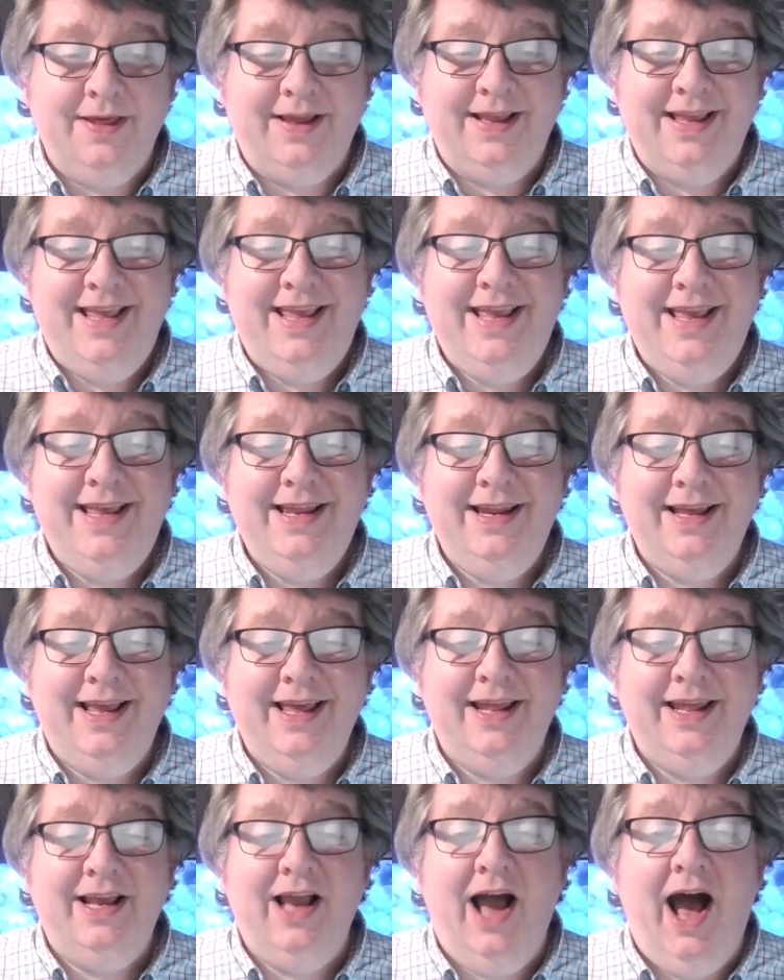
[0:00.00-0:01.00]
The key to
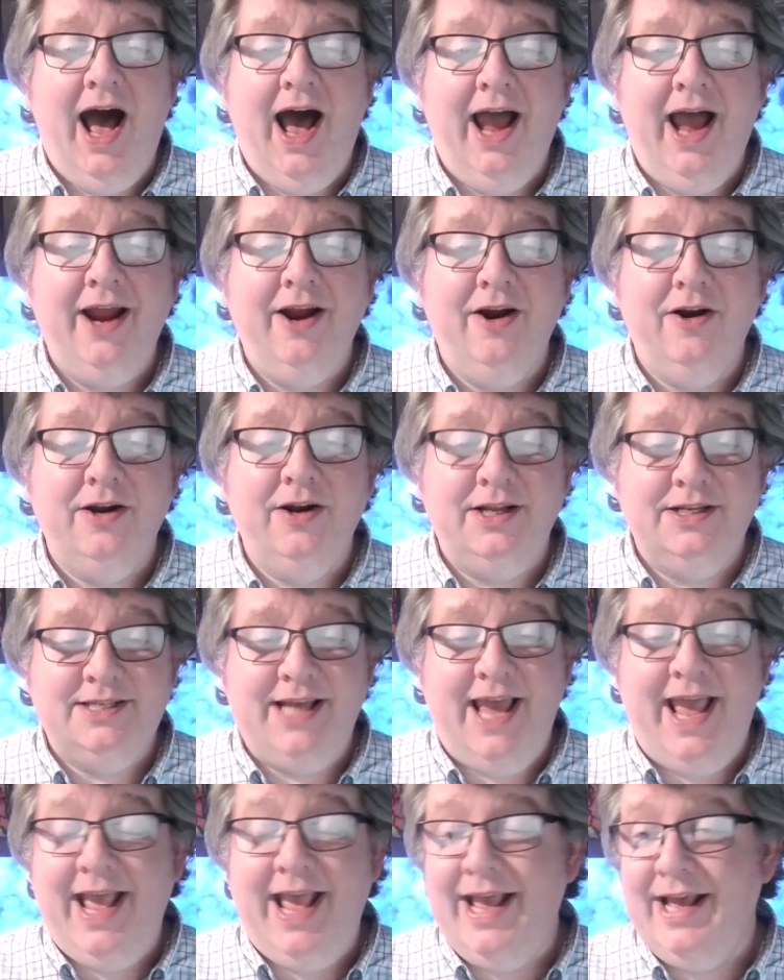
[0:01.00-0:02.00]
getting hired
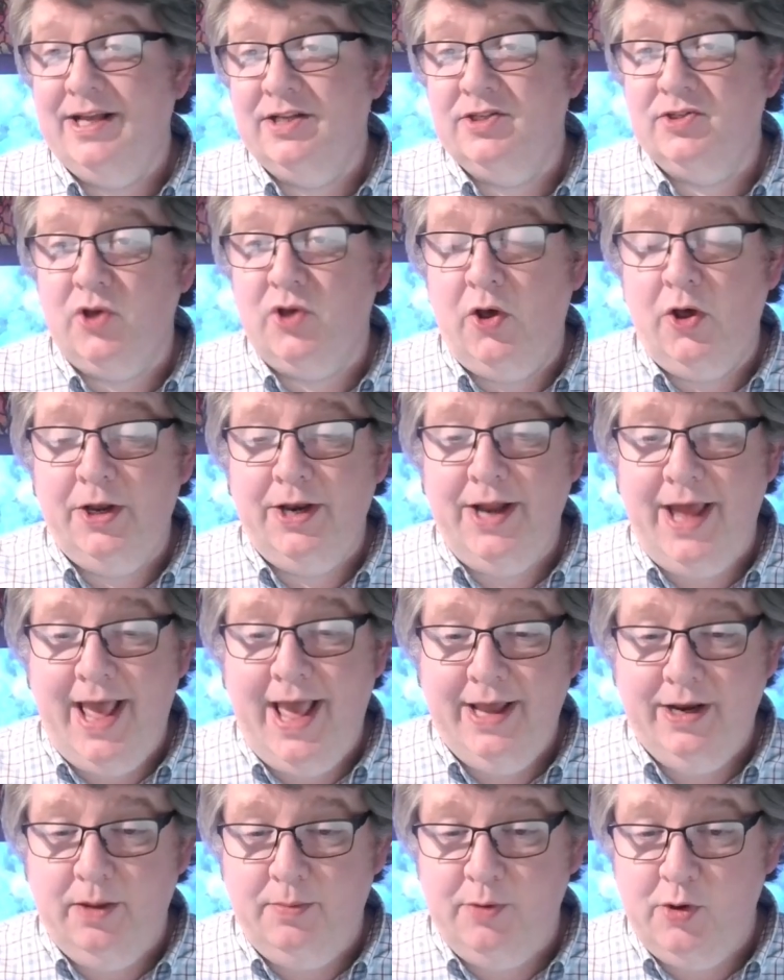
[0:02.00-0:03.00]
is hands-on
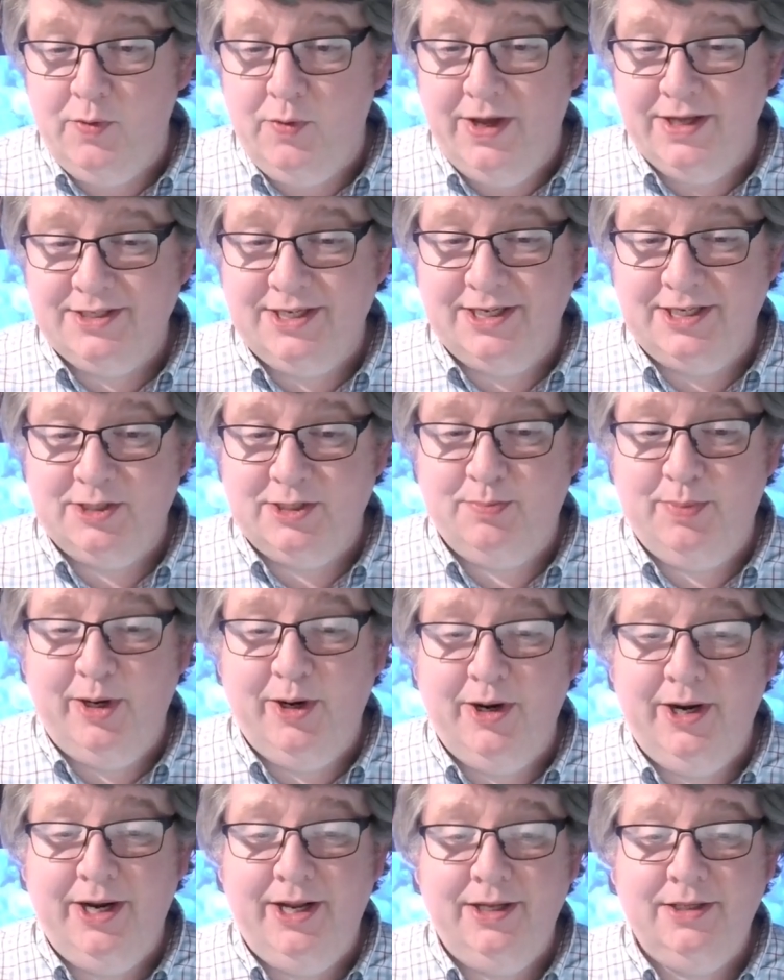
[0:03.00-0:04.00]
AWS
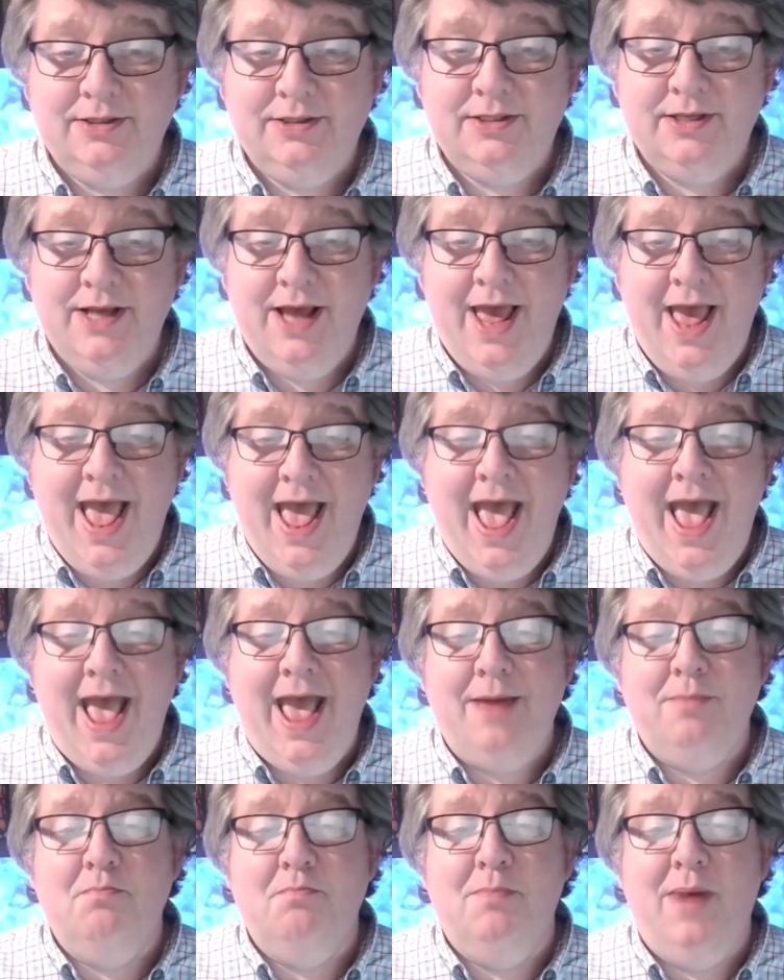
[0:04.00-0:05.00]
experience,
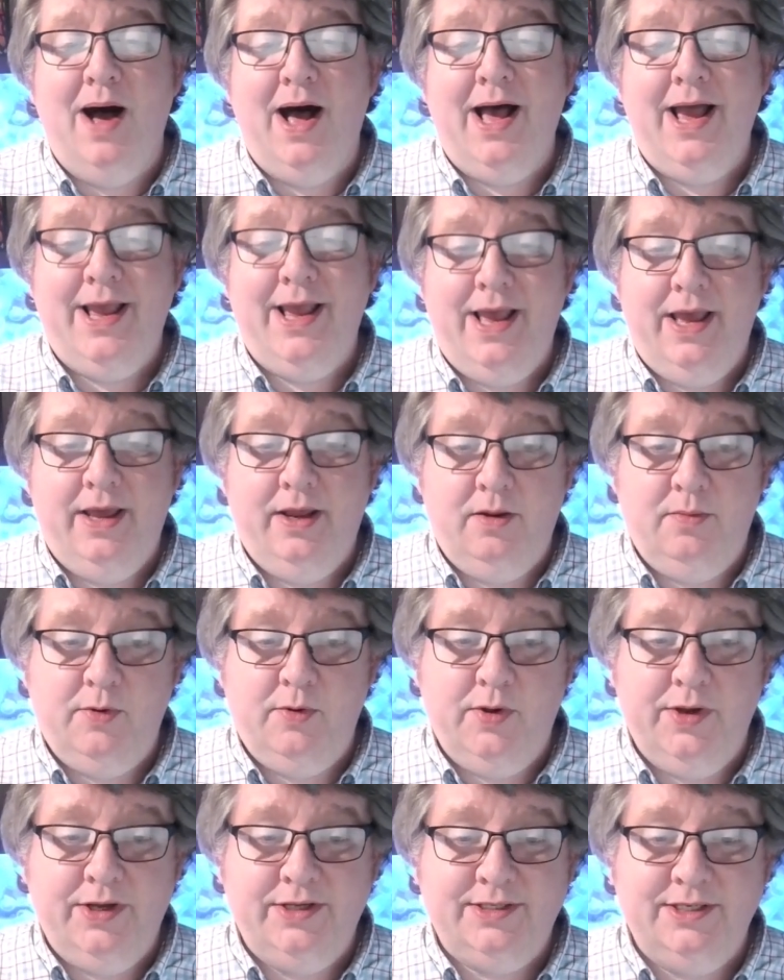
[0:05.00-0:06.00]
and my
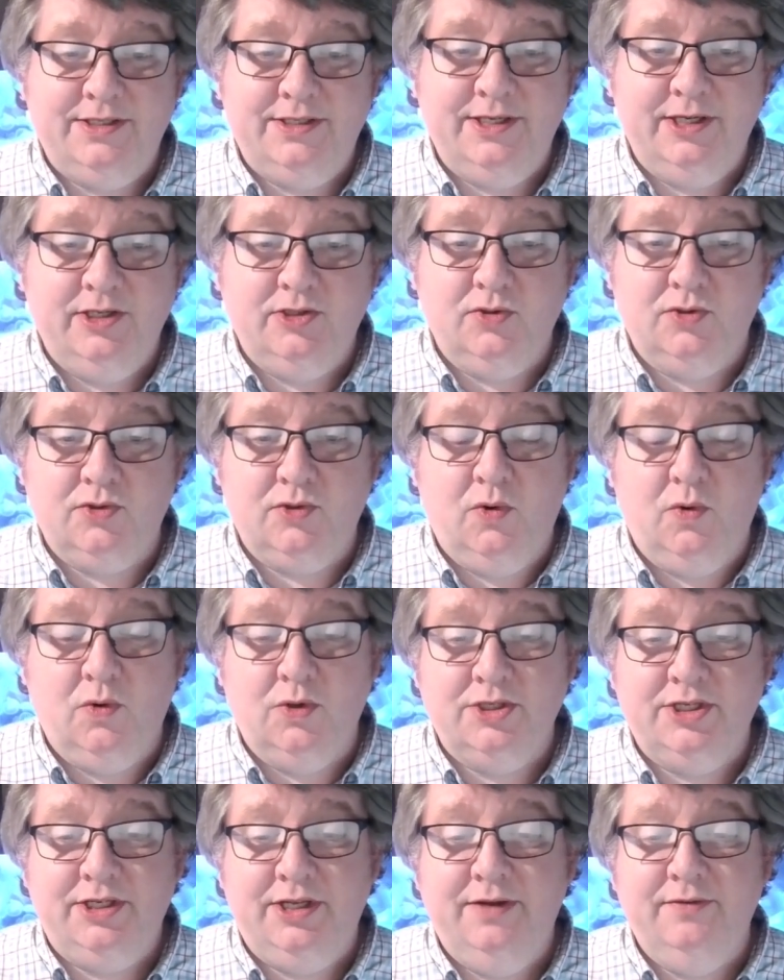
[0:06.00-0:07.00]
AWS Essentials
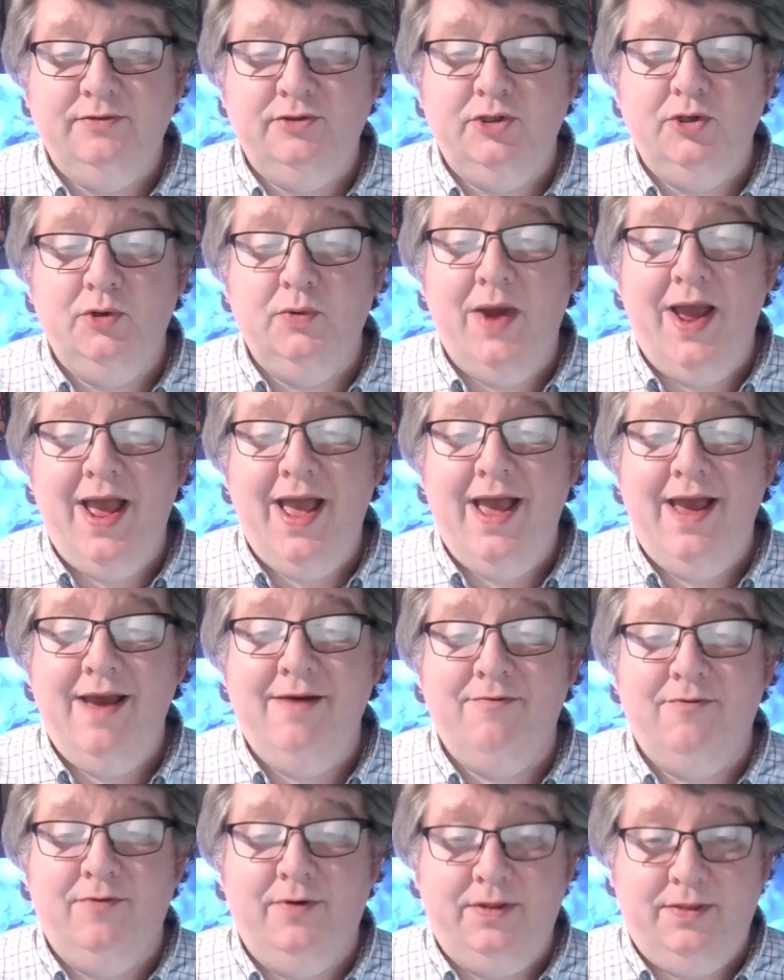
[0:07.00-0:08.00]
course gives you
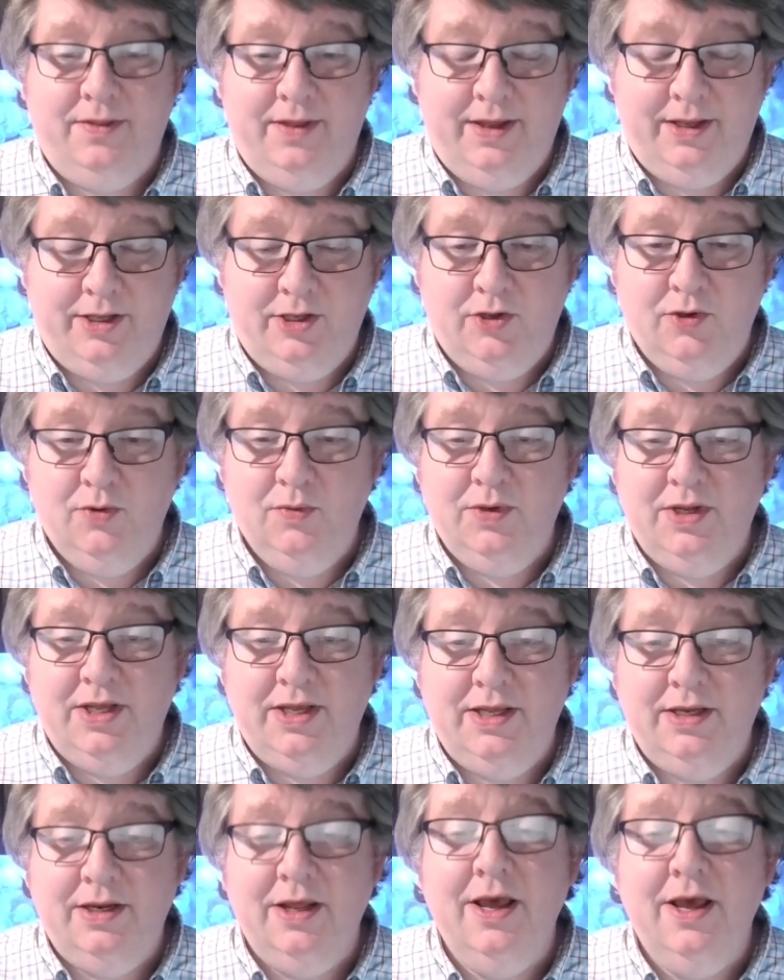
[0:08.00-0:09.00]
everything you
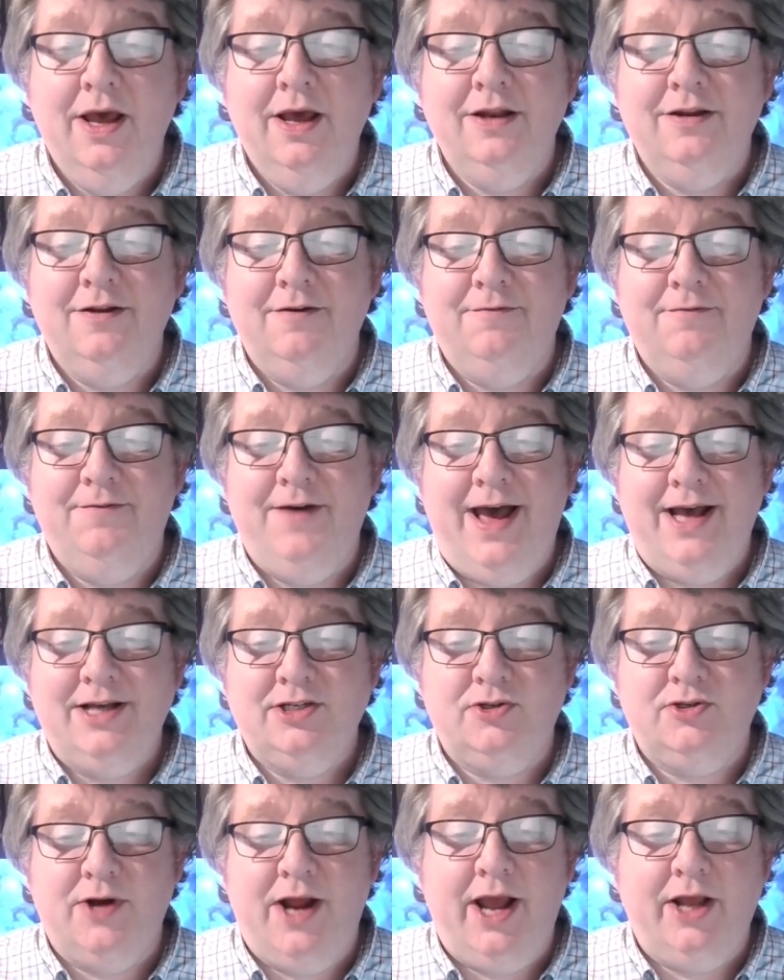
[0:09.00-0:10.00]
need to
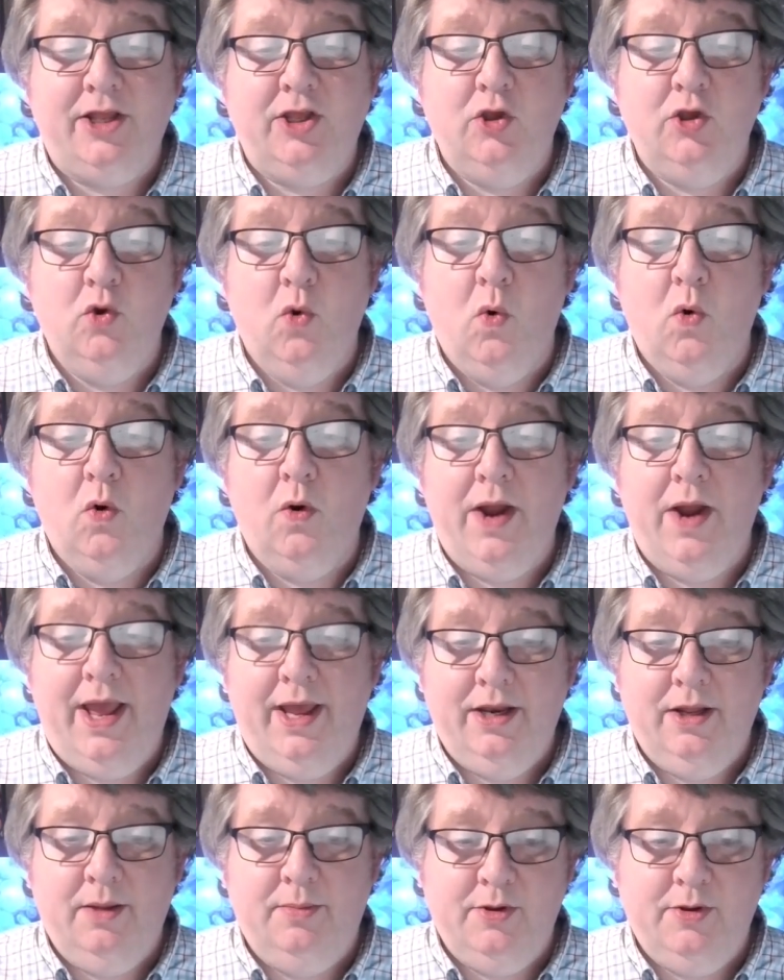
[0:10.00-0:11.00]
fast-track your
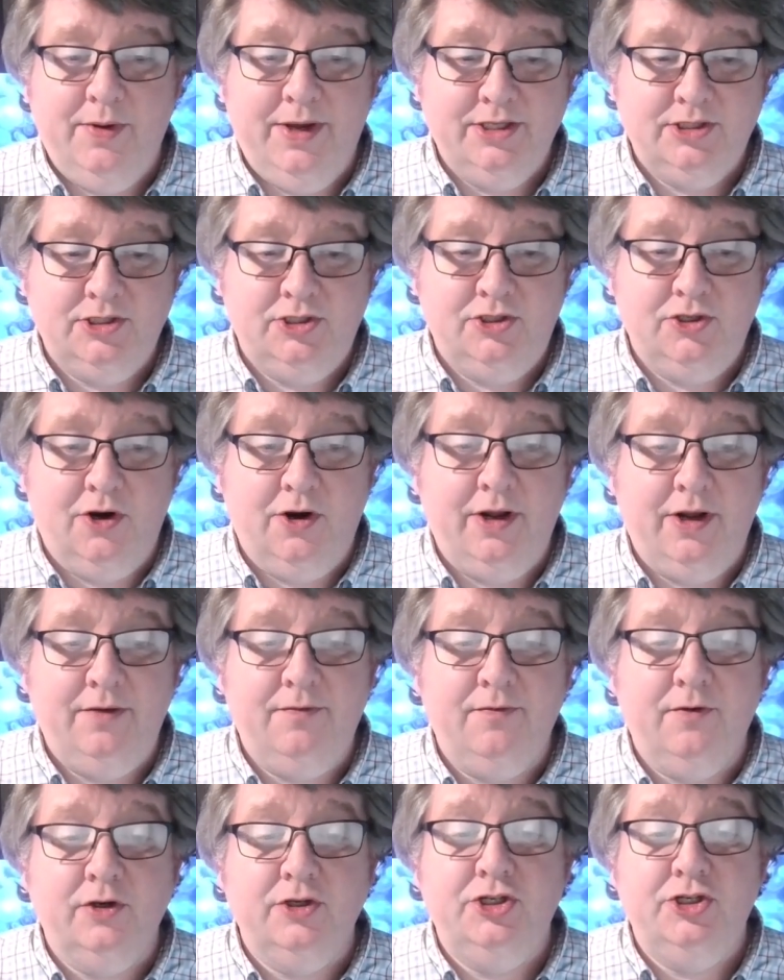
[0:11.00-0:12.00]
AWS
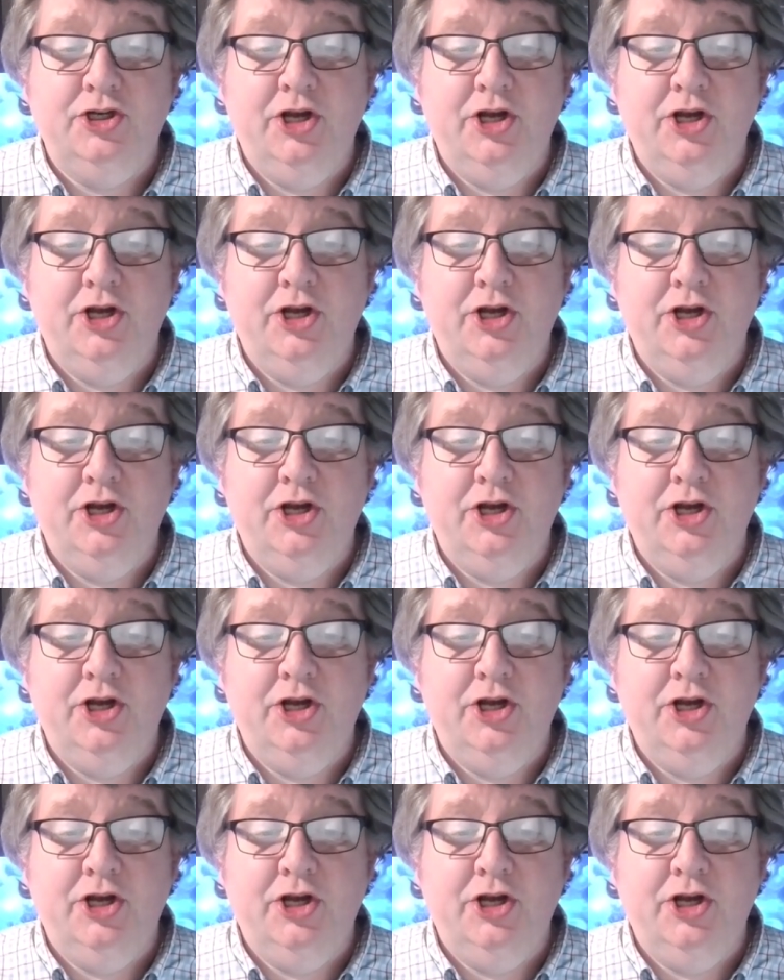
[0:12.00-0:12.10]
journey for